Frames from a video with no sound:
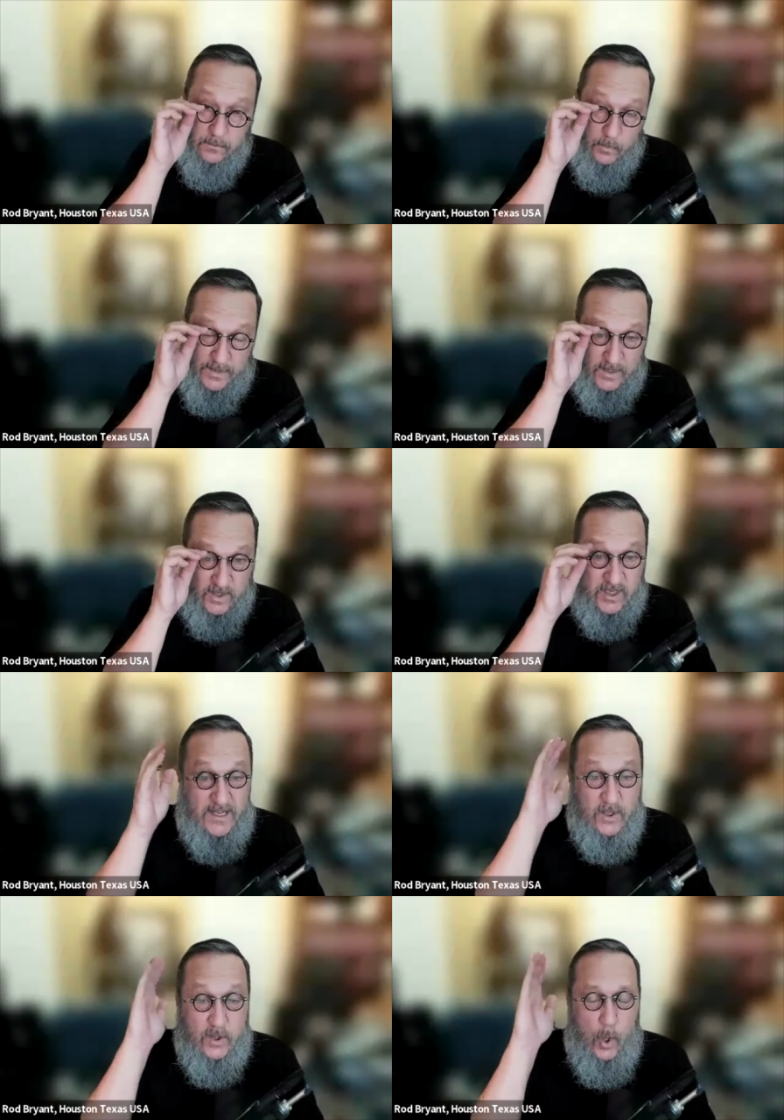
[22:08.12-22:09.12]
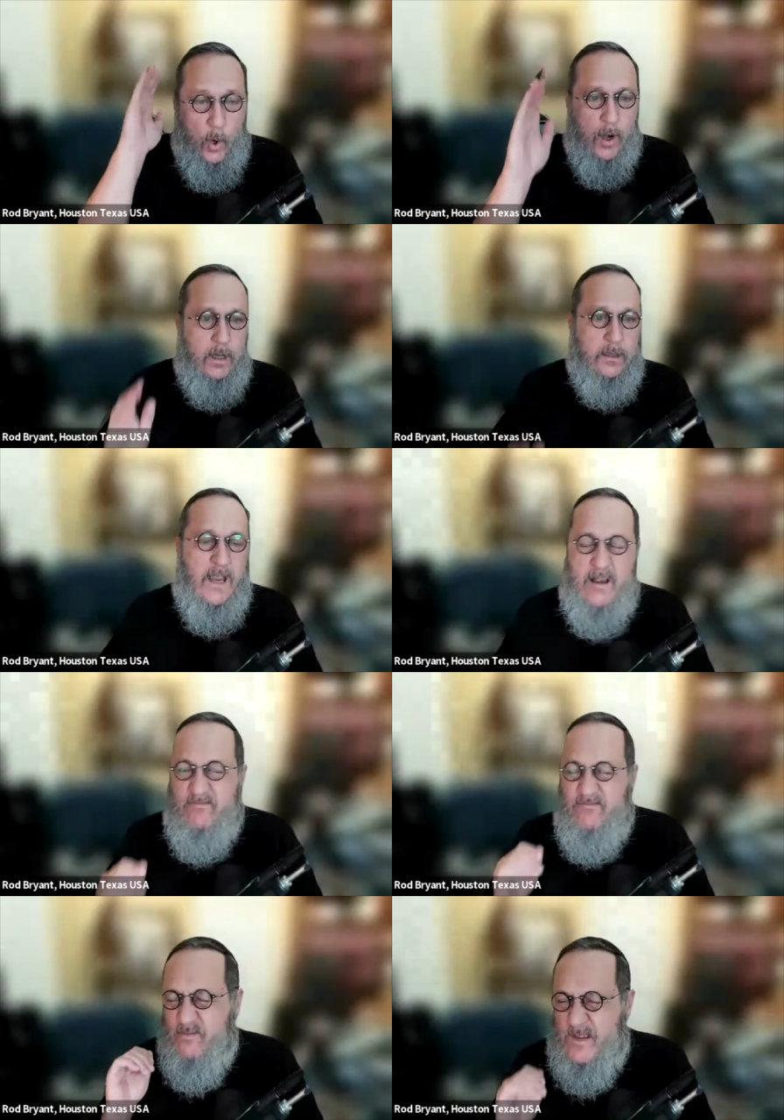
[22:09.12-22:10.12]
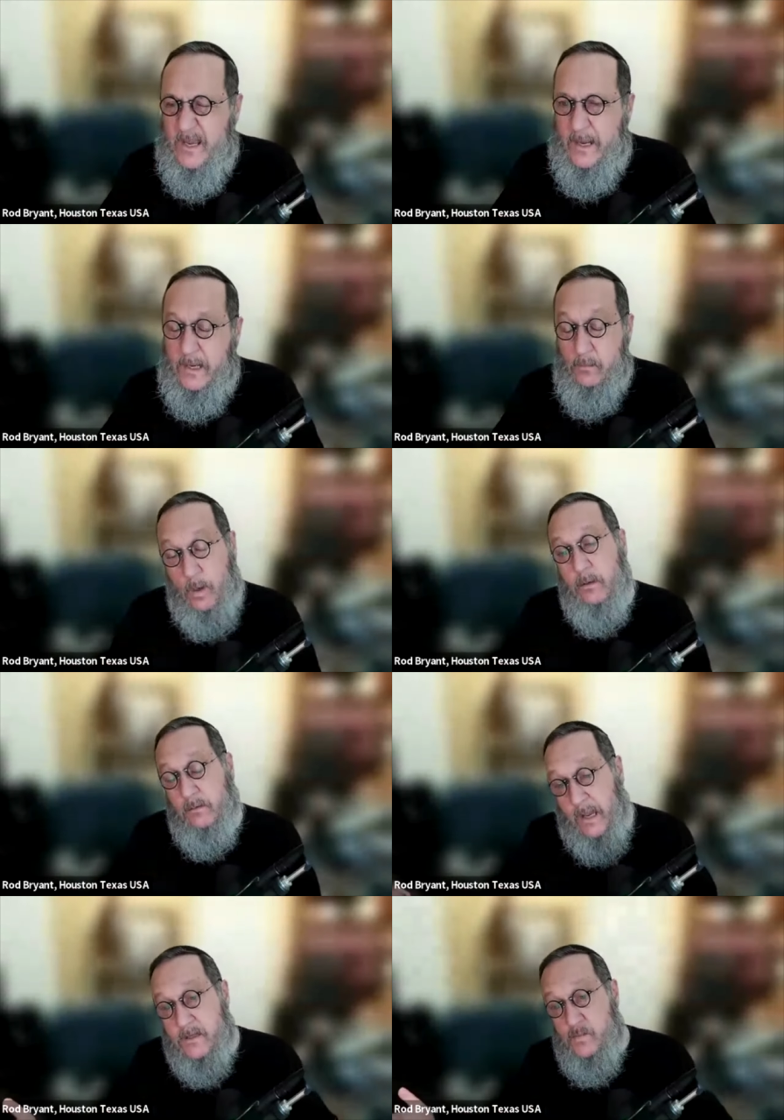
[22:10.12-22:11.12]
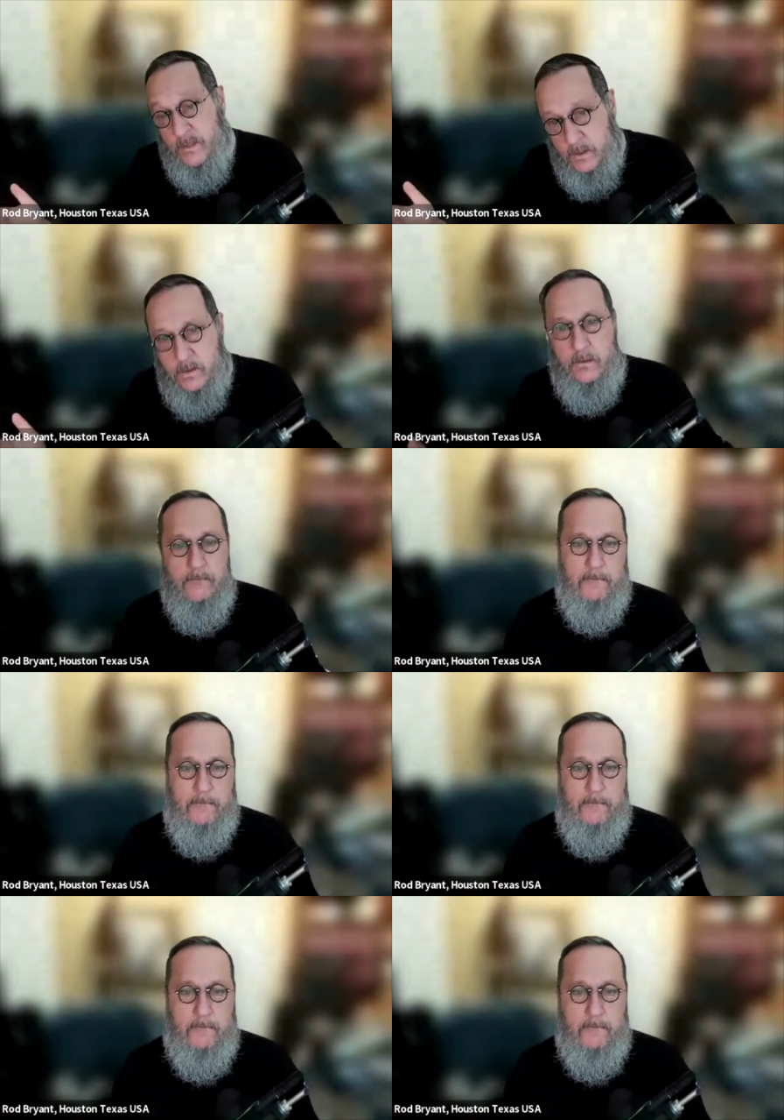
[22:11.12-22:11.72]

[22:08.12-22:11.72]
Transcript: We can study Torah every day, well, as we do.